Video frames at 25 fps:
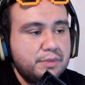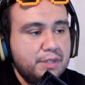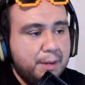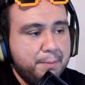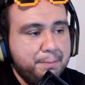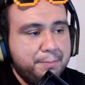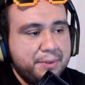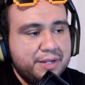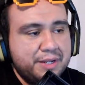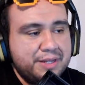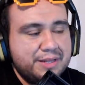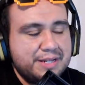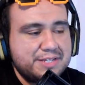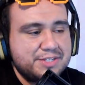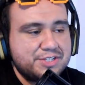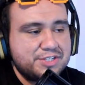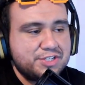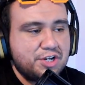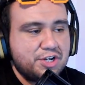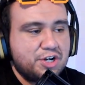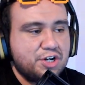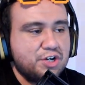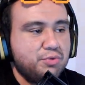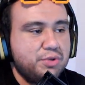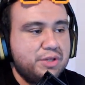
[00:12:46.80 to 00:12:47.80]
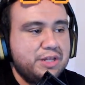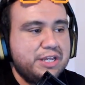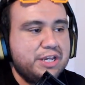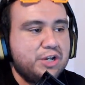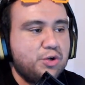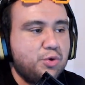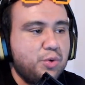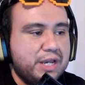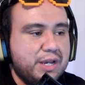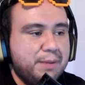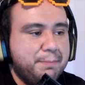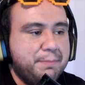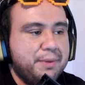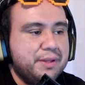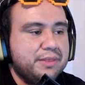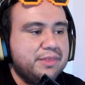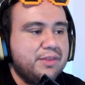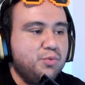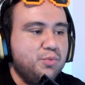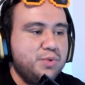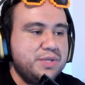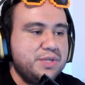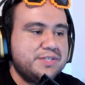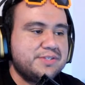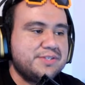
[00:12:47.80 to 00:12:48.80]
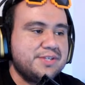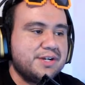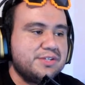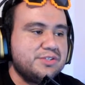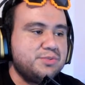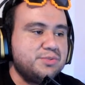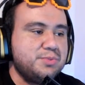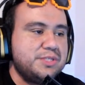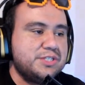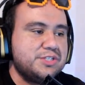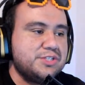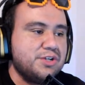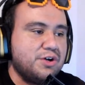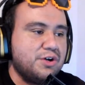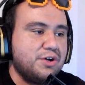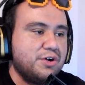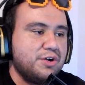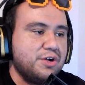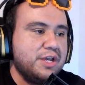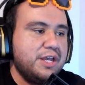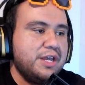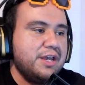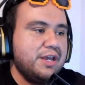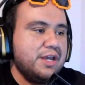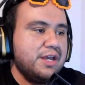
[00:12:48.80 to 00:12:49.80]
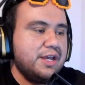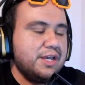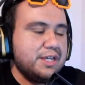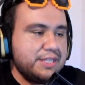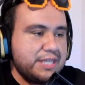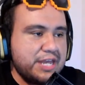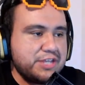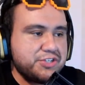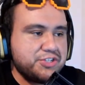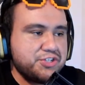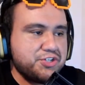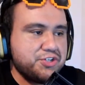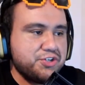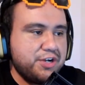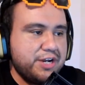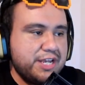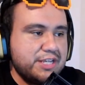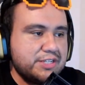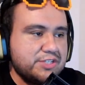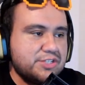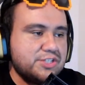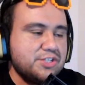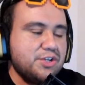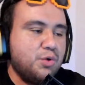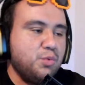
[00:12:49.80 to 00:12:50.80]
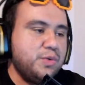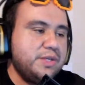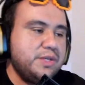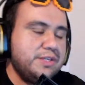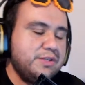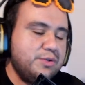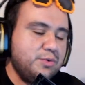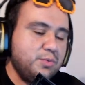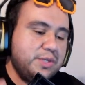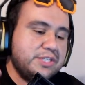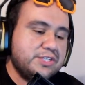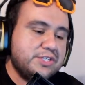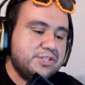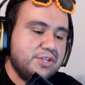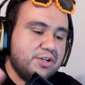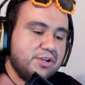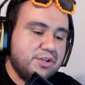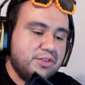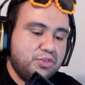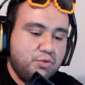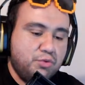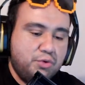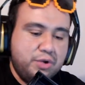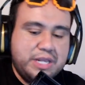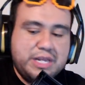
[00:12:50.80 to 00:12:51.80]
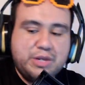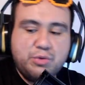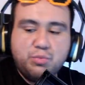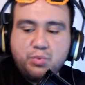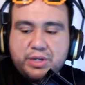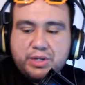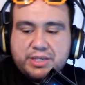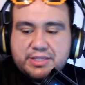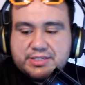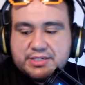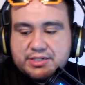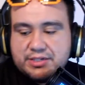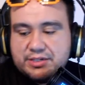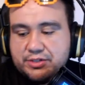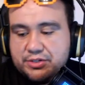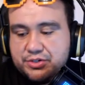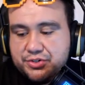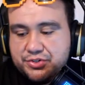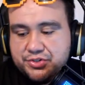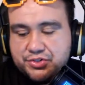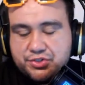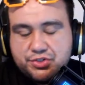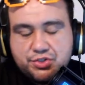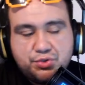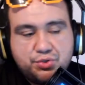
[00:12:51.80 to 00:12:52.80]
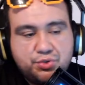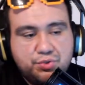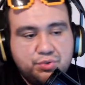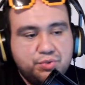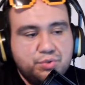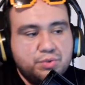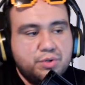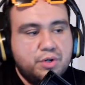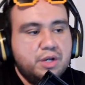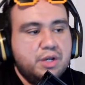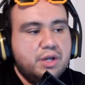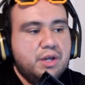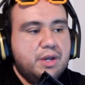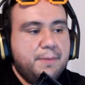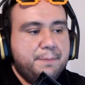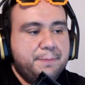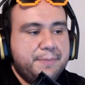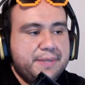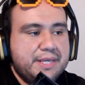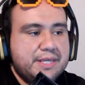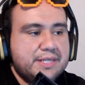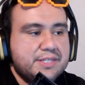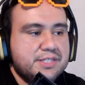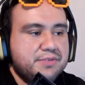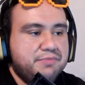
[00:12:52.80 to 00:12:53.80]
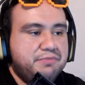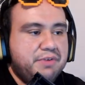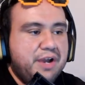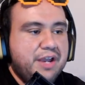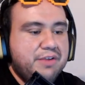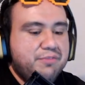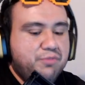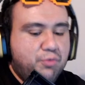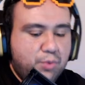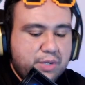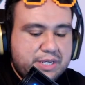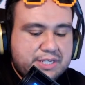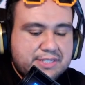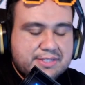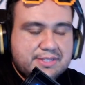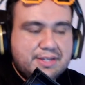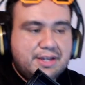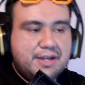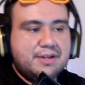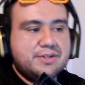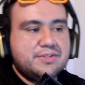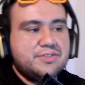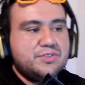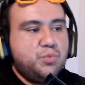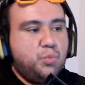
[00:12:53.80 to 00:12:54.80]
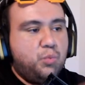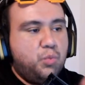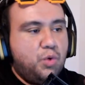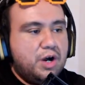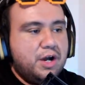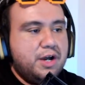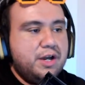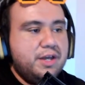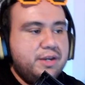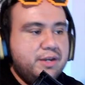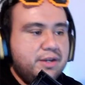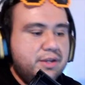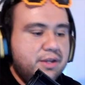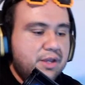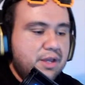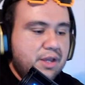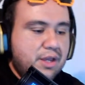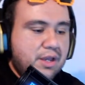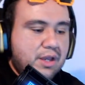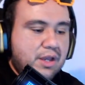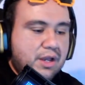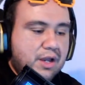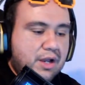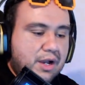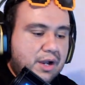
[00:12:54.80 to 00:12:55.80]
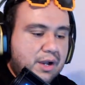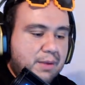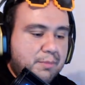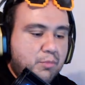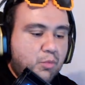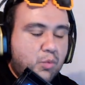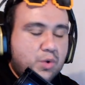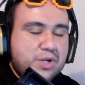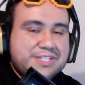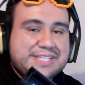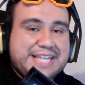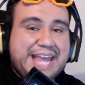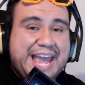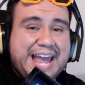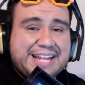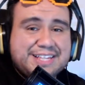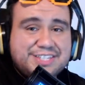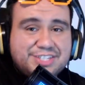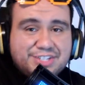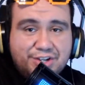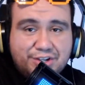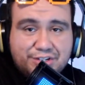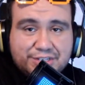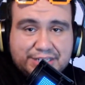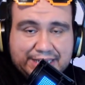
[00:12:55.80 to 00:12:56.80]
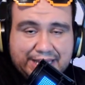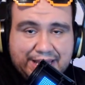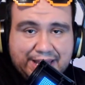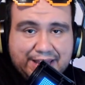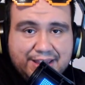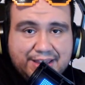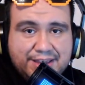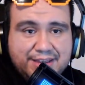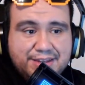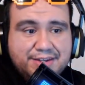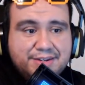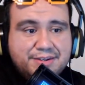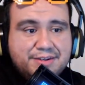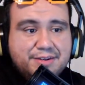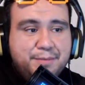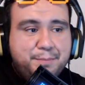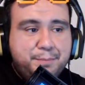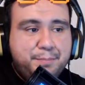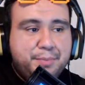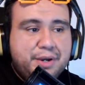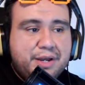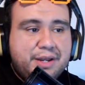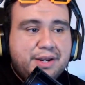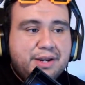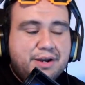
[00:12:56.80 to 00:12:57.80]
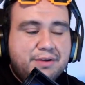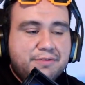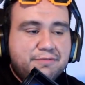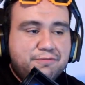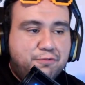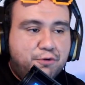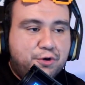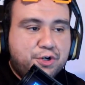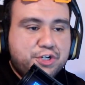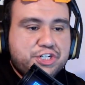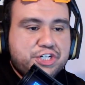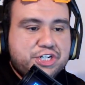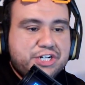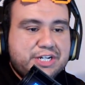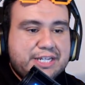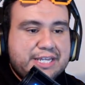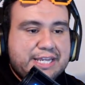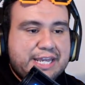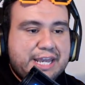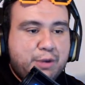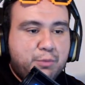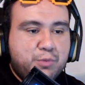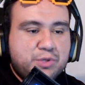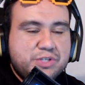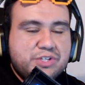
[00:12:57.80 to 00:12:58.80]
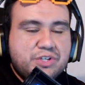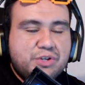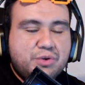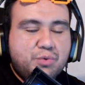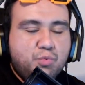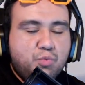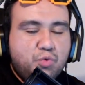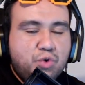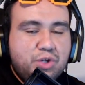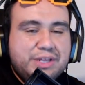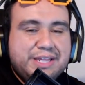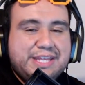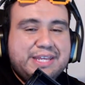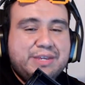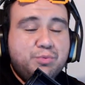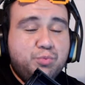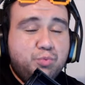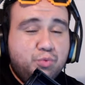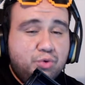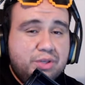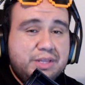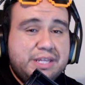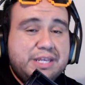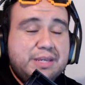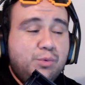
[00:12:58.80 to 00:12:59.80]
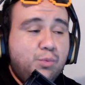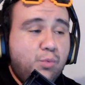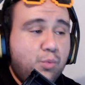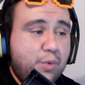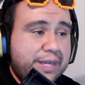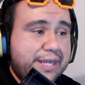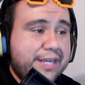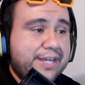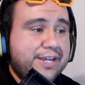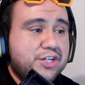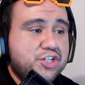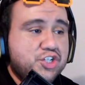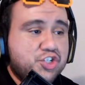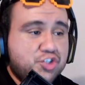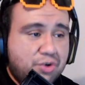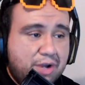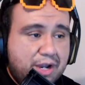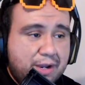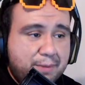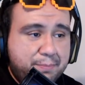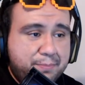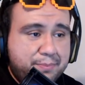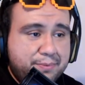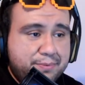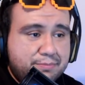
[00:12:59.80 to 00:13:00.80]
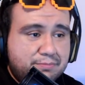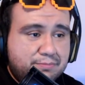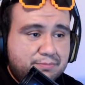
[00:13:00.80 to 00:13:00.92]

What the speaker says: But let's talk really quick about the restocks we saw yesterday. So we saw 3 retailers do PS5 restocks. One was Ant Online, but unfortunately it was a really weak drop.